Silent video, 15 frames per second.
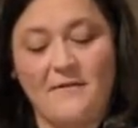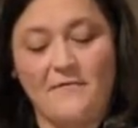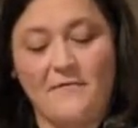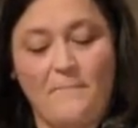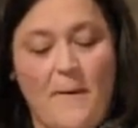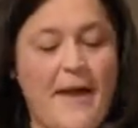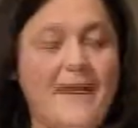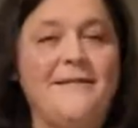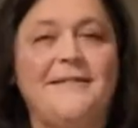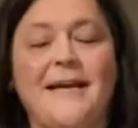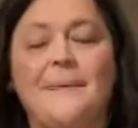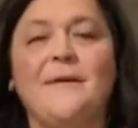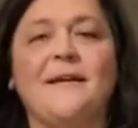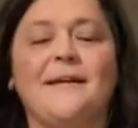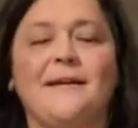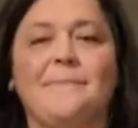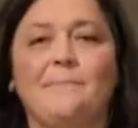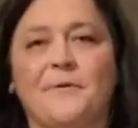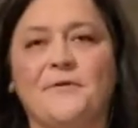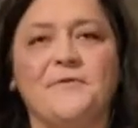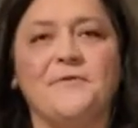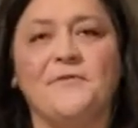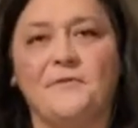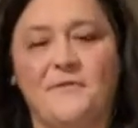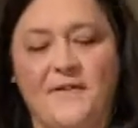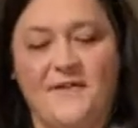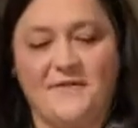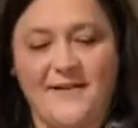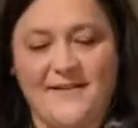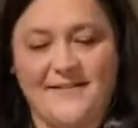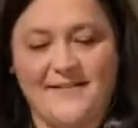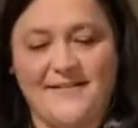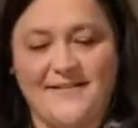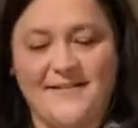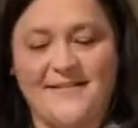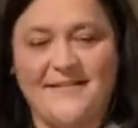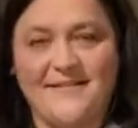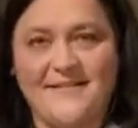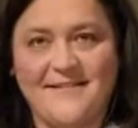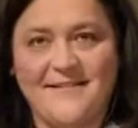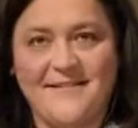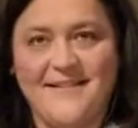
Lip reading: of pandemic perseverance.